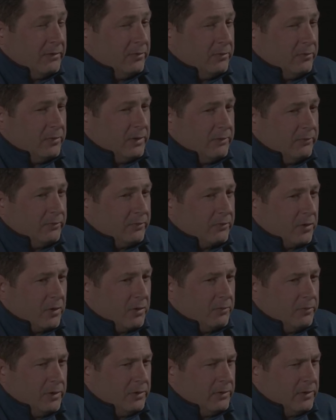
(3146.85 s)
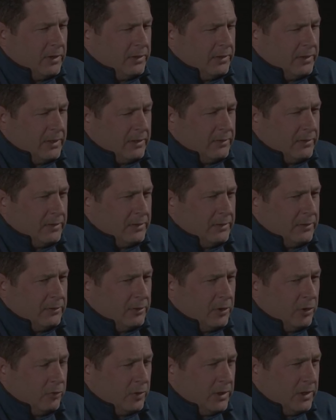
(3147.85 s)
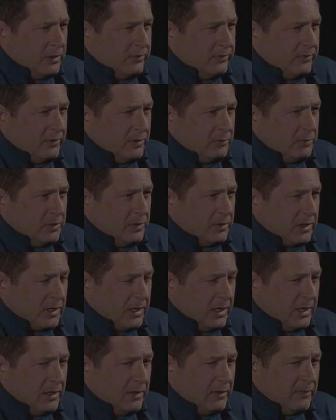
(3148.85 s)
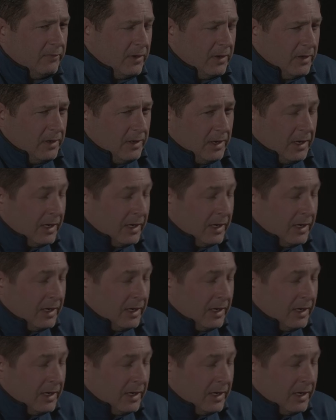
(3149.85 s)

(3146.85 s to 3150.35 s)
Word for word: I don't know whatever it's called, but it, the, like the, the low end cinema Canon.